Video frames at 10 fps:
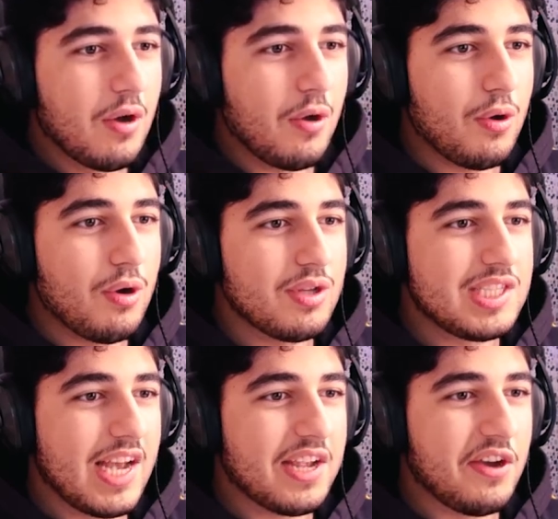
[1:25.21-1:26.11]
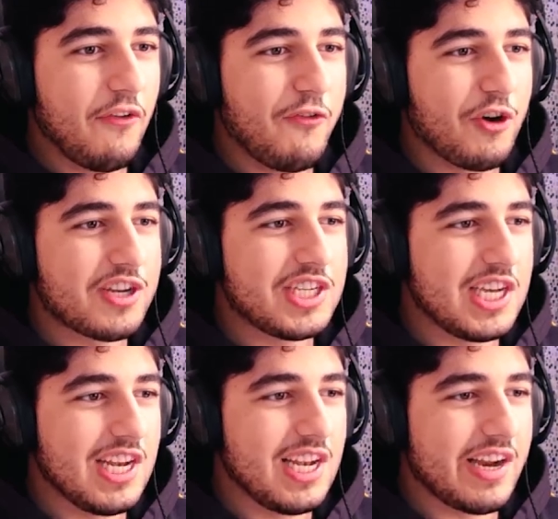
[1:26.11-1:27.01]
Oh, thank you for
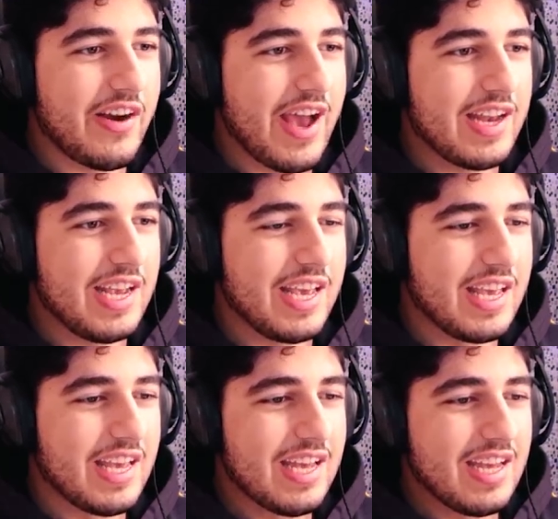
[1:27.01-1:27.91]
kill Granny,